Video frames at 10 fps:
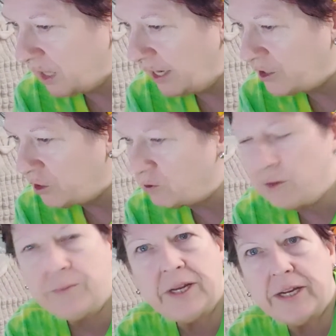I chose
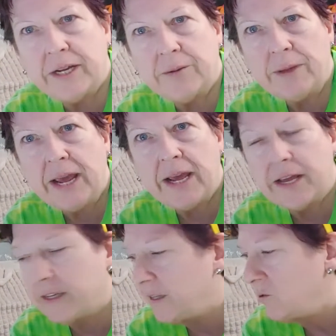a medium,
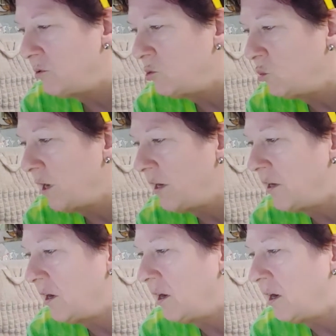and this was
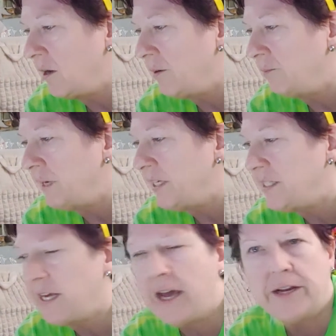when
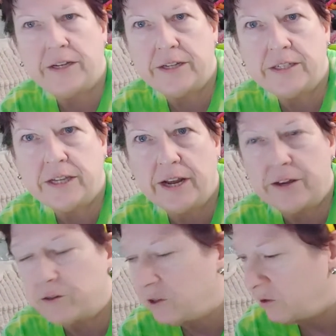Etsy had a
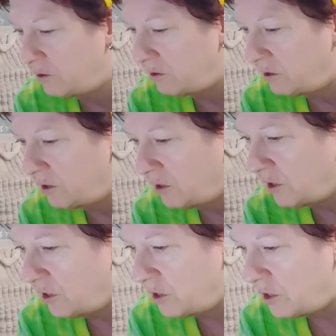discount.
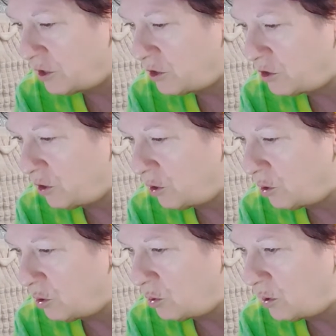
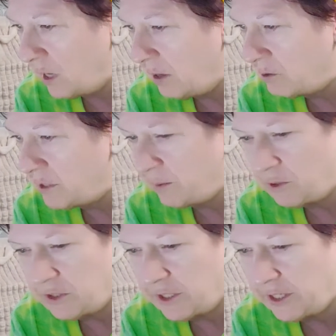So I was
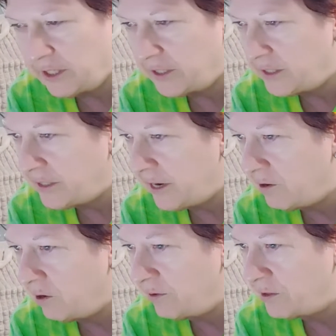able to get a
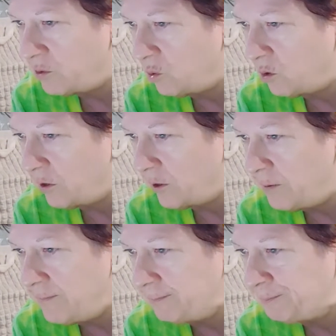discount on this order.